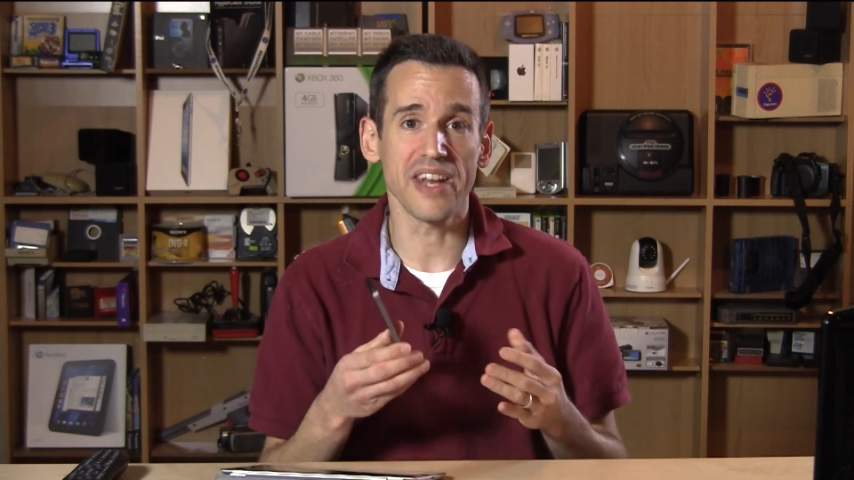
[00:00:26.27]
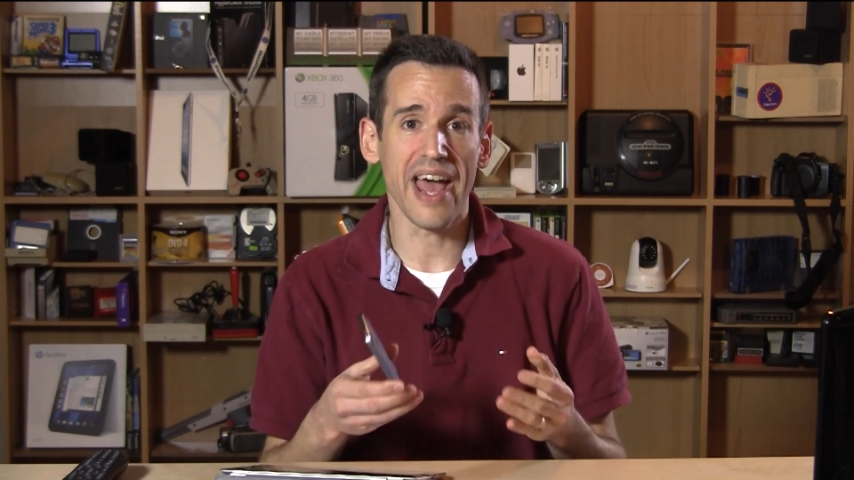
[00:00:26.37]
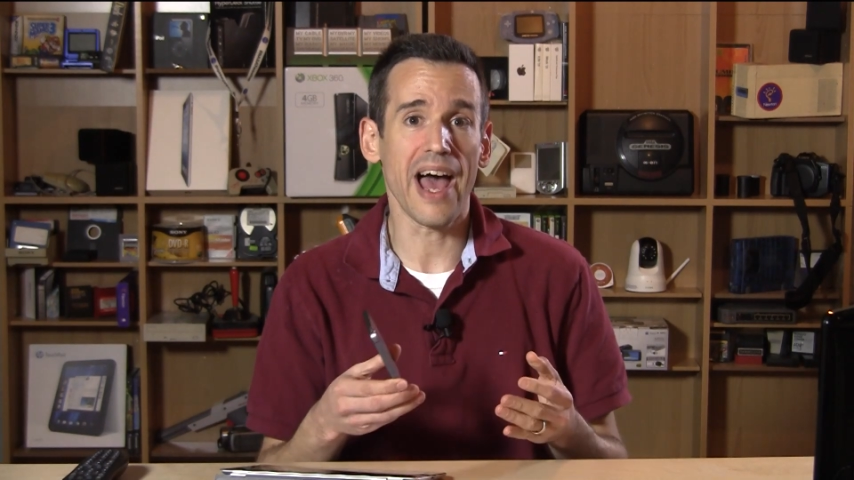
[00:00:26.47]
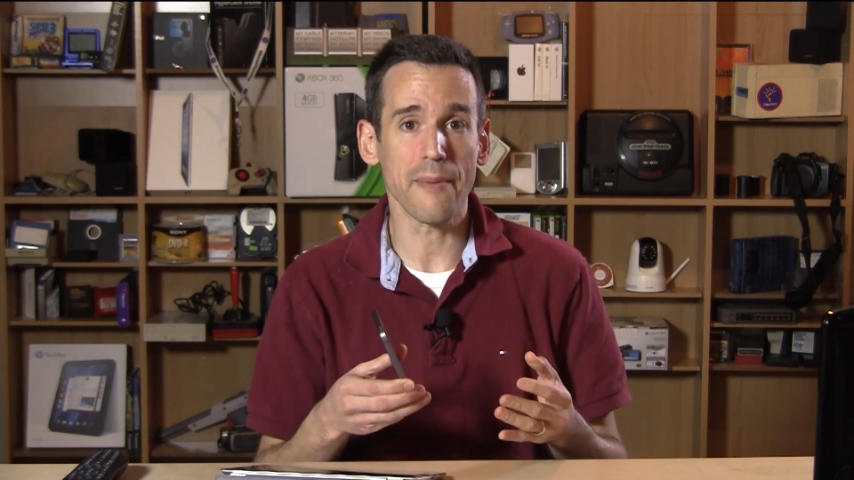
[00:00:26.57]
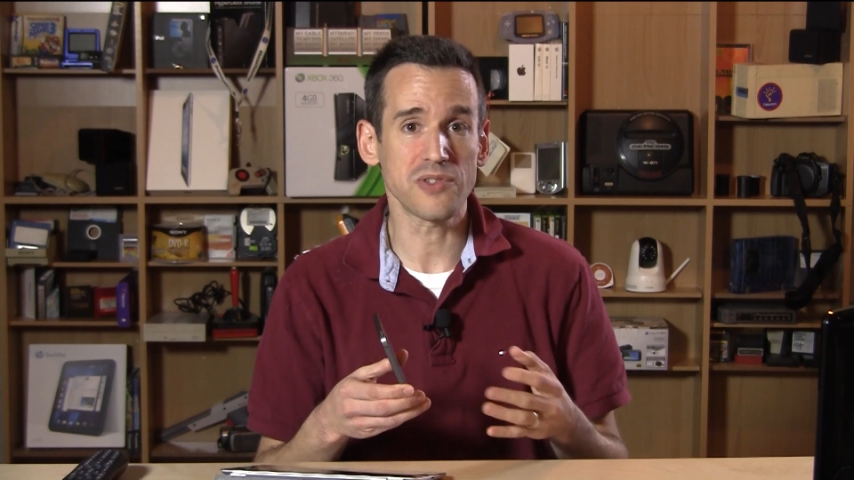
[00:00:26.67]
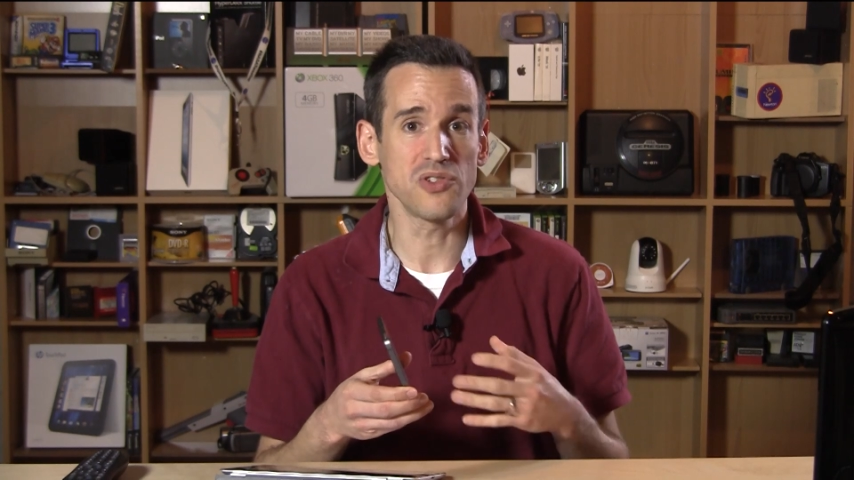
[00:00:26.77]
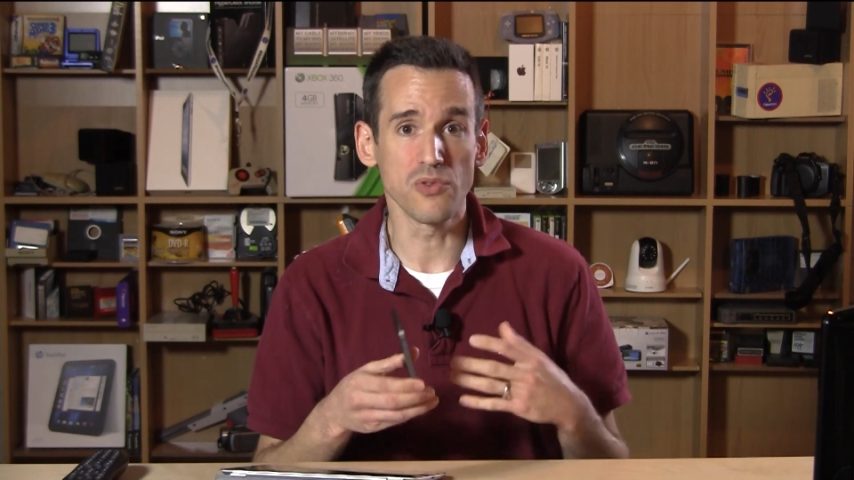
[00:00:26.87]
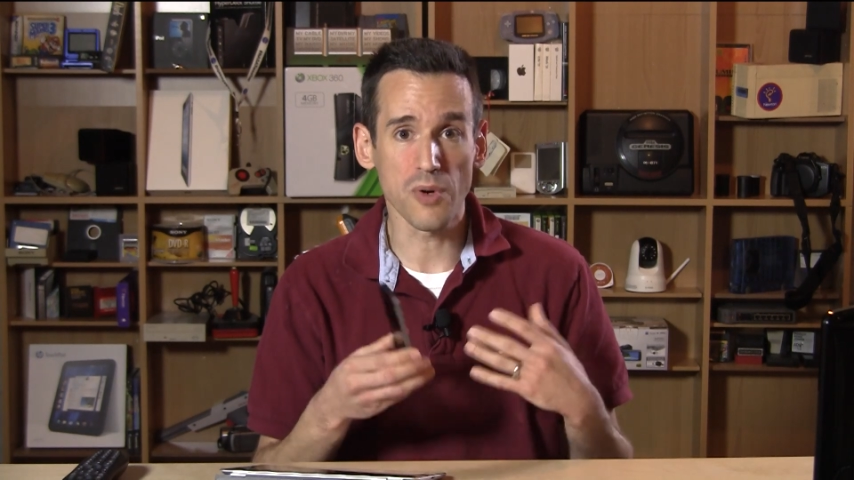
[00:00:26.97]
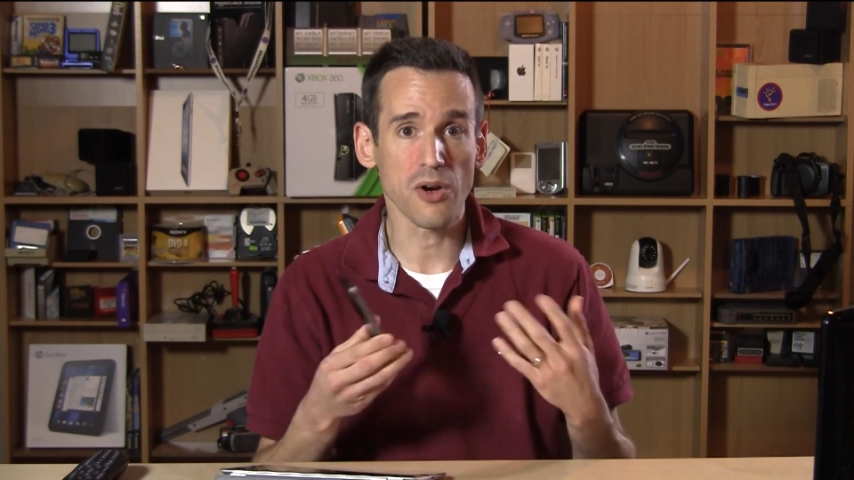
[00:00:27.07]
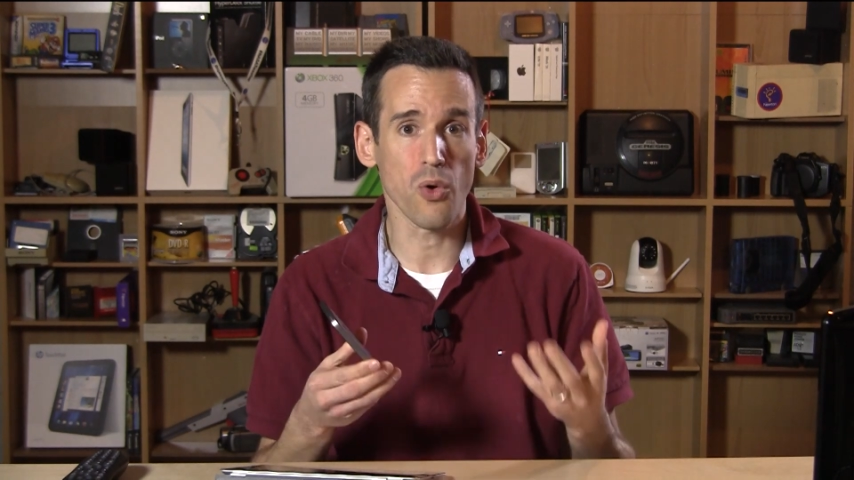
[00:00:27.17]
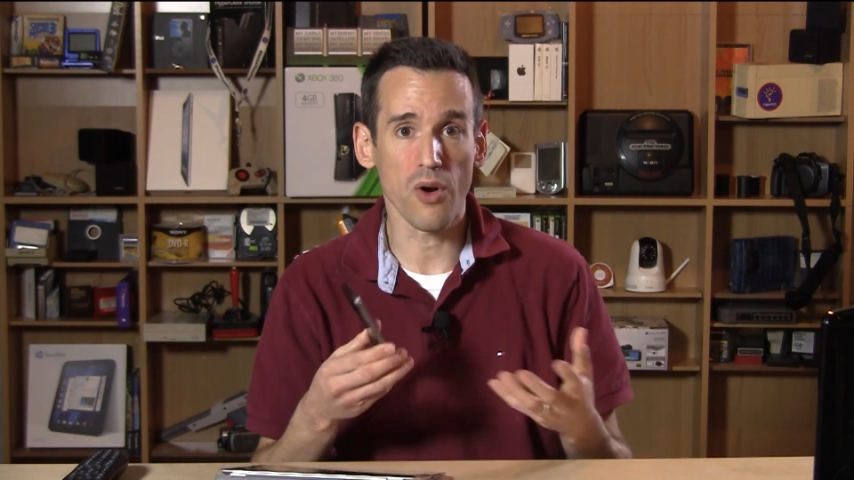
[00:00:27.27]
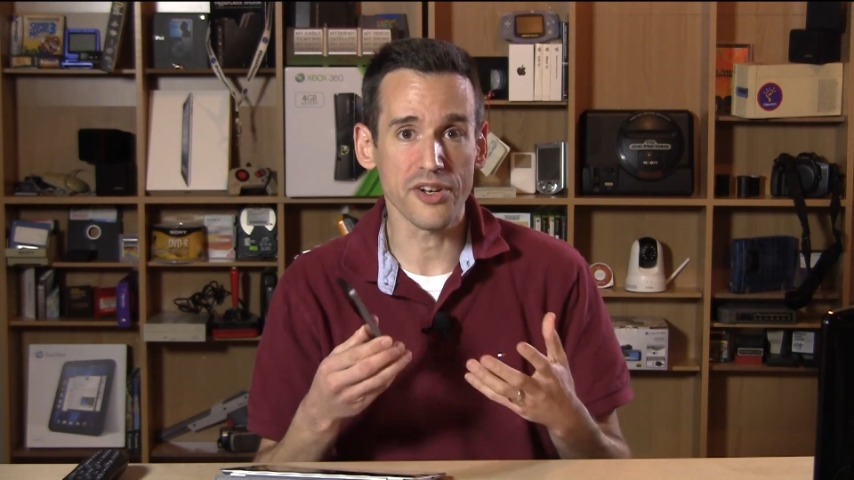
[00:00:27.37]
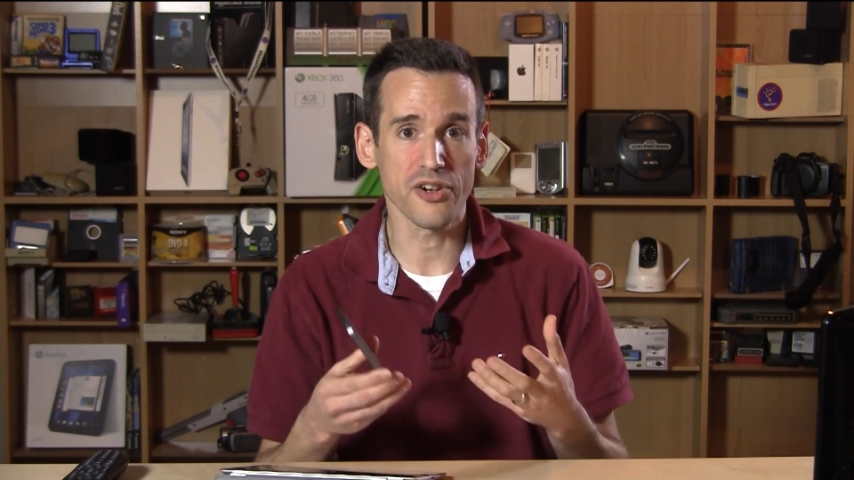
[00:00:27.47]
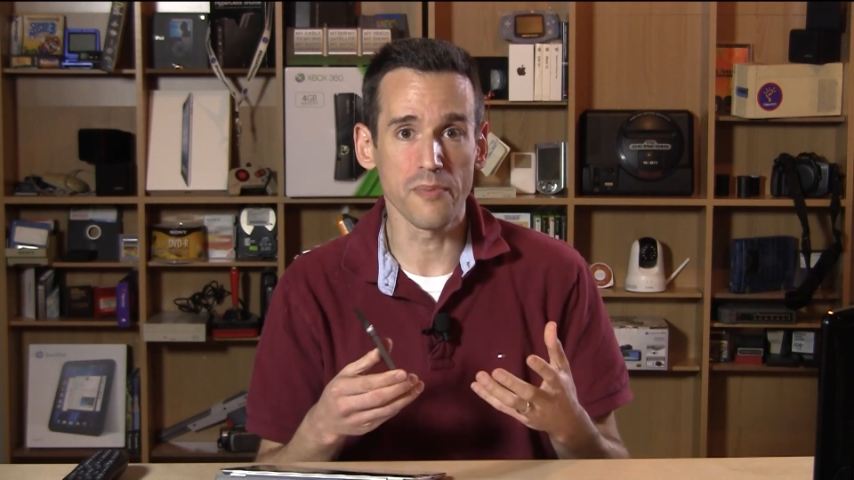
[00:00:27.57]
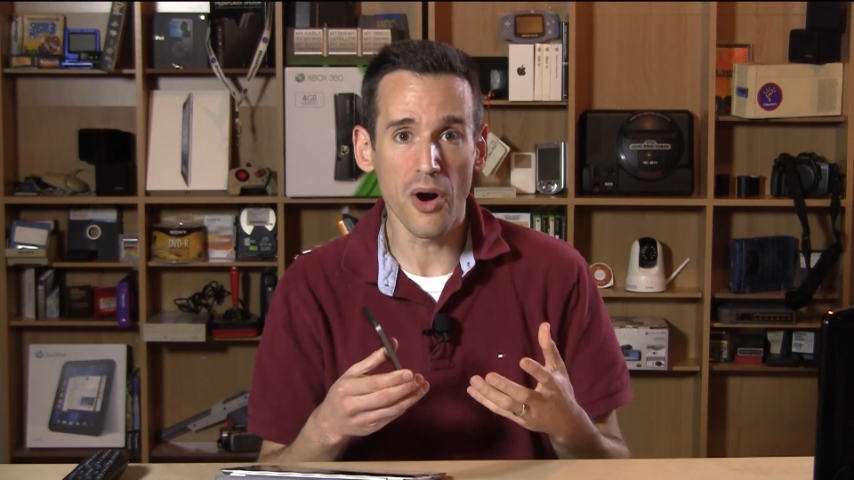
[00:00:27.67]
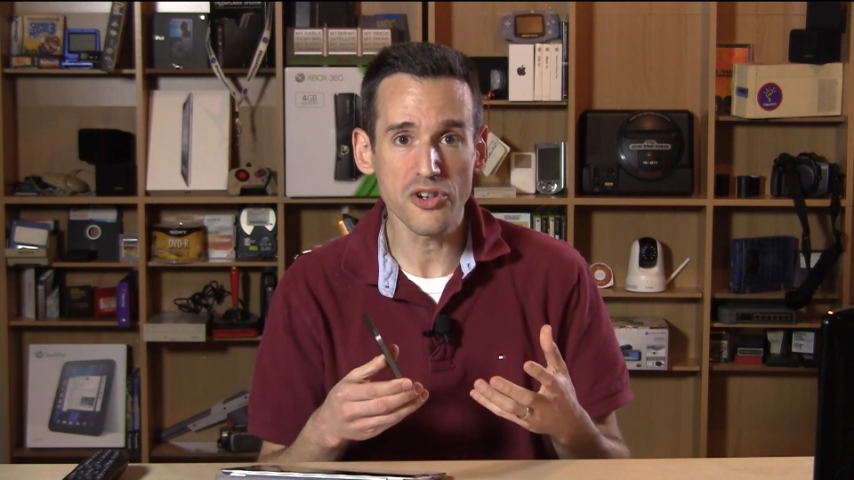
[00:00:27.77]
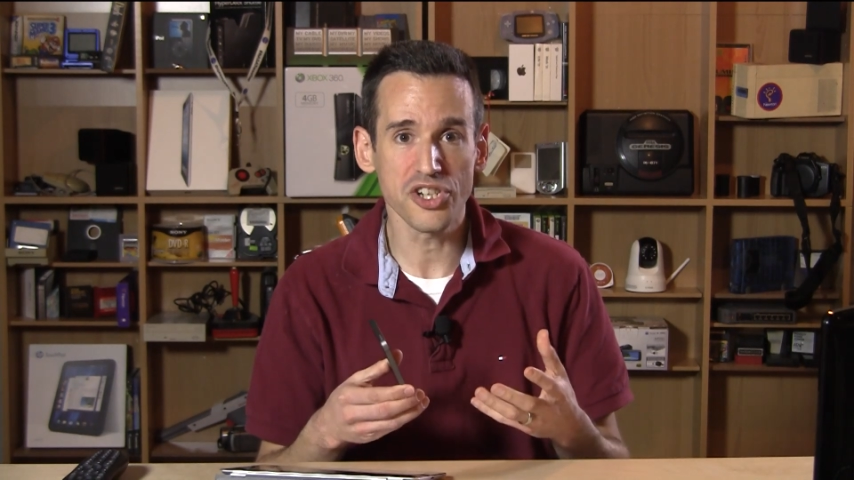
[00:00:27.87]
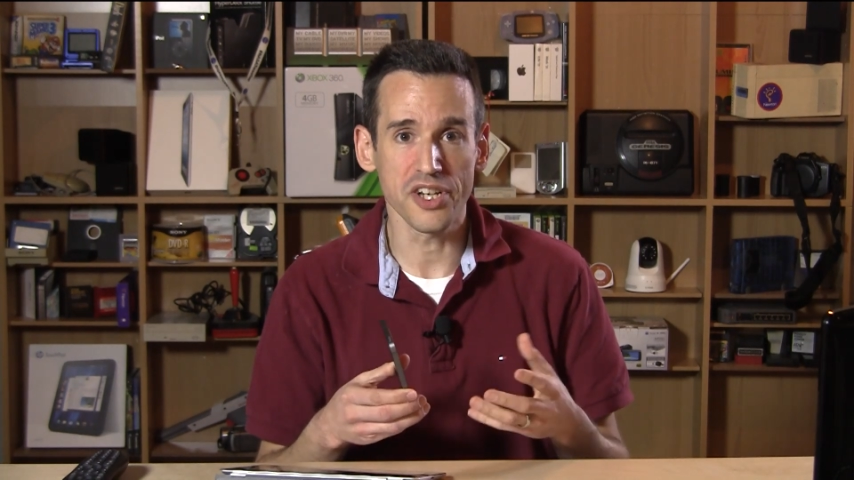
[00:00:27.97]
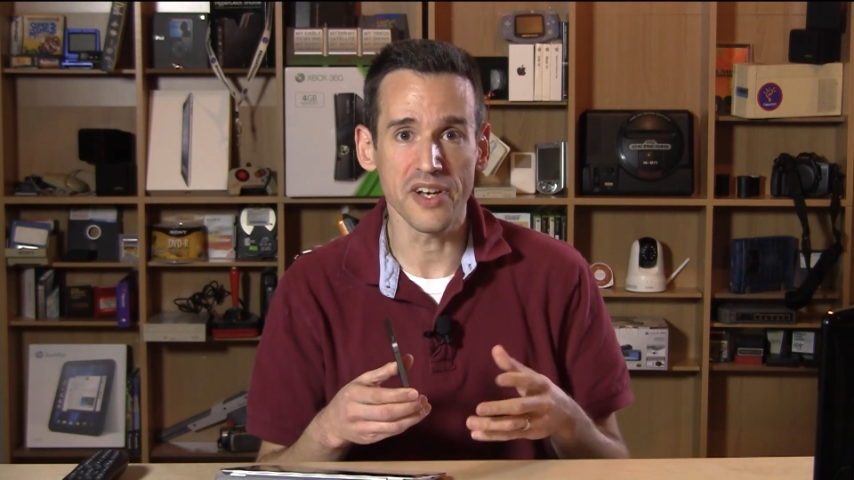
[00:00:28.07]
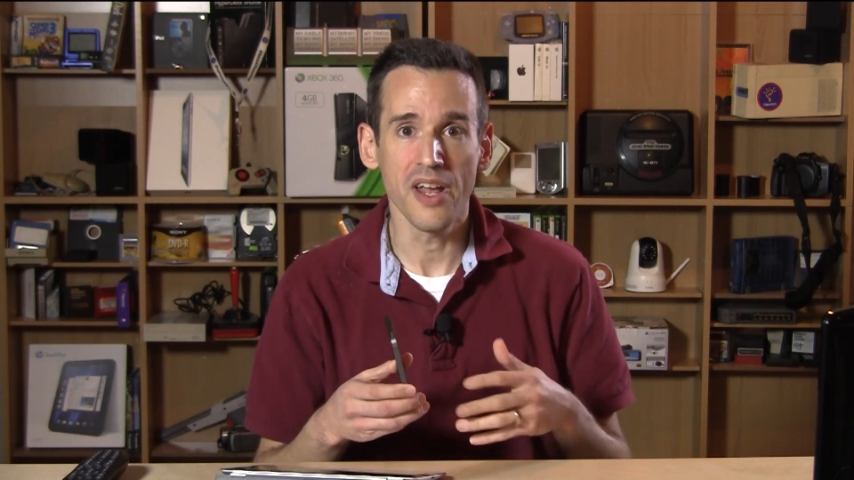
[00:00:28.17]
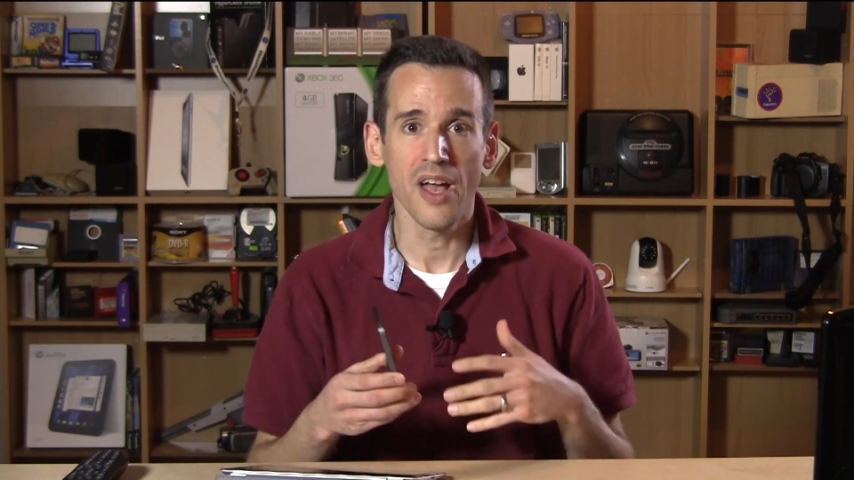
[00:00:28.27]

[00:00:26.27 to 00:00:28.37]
app to record your motion,